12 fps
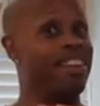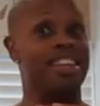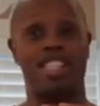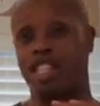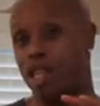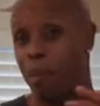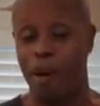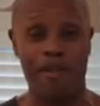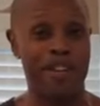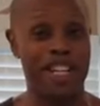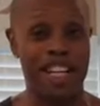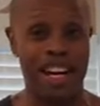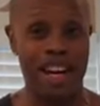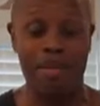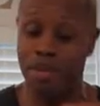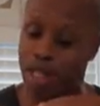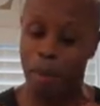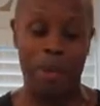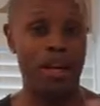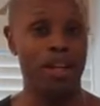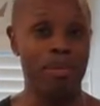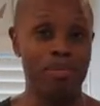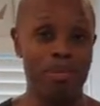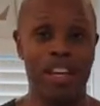This is the perfect time to peel
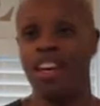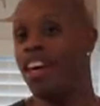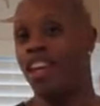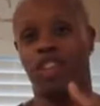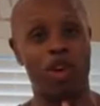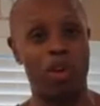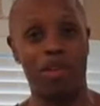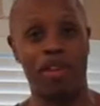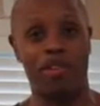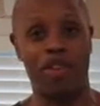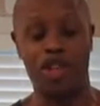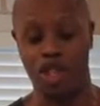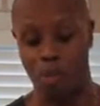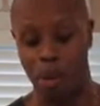them, throw them in the freezer.